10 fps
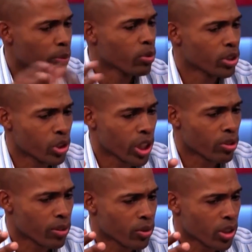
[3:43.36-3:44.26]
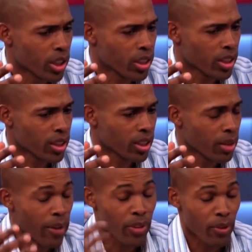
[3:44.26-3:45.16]
People in general ever say,
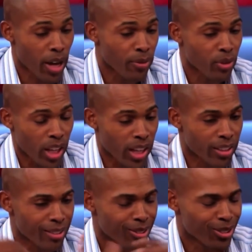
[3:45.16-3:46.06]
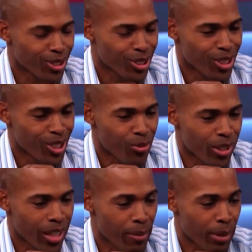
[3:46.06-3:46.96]
I've never obviously had a
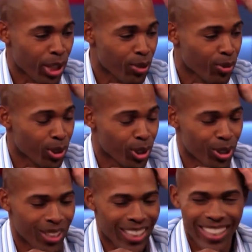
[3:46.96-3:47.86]
wig. I may need one, though.